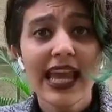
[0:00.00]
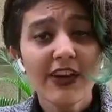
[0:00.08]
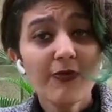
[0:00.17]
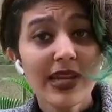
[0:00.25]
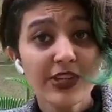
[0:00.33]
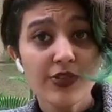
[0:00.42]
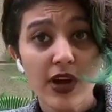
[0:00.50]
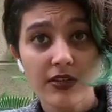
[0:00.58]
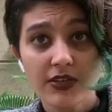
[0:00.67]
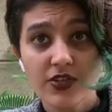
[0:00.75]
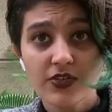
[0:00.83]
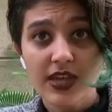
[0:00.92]
They have
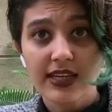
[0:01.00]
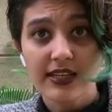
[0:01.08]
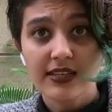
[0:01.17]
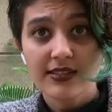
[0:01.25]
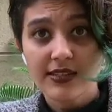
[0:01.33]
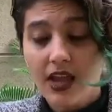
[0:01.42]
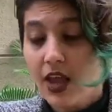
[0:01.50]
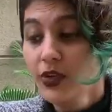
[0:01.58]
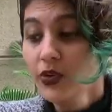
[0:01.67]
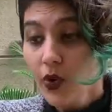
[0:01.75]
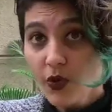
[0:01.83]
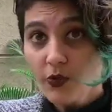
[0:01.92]
matriarchal societies.
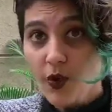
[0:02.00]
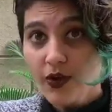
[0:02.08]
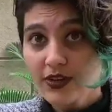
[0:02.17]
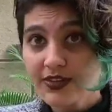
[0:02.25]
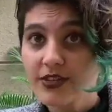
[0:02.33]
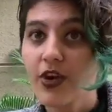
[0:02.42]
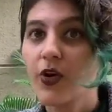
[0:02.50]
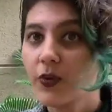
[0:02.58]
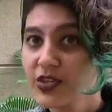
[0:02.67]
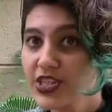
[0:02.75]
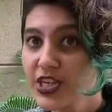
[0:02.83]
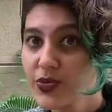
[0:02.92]
No wars,
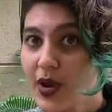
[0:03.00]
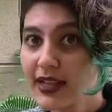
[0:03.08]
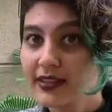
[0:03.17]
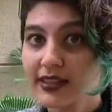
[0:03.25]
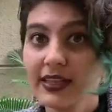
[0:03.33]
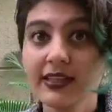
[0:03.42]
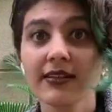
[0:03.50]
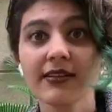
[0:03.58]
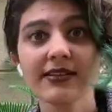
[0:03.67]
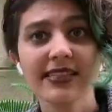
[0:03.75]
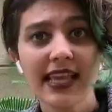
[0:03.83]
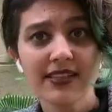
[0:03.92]

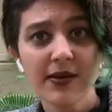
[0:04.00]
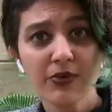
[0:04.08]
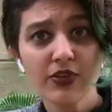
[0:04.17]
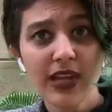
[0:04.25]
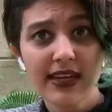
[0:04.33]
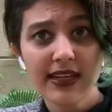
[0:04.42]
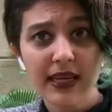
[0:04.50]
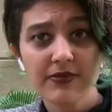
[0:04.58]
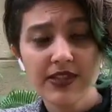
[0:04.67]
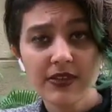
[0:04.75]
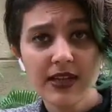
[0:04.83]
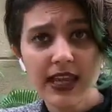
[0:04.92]
homosexuality, sex up to 10
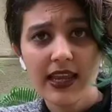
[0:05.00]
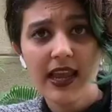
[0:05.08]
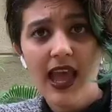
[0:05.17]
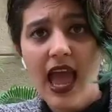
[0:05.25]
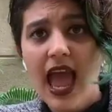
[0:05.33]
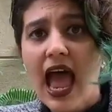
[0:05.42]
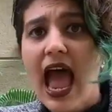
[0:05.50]
times a day,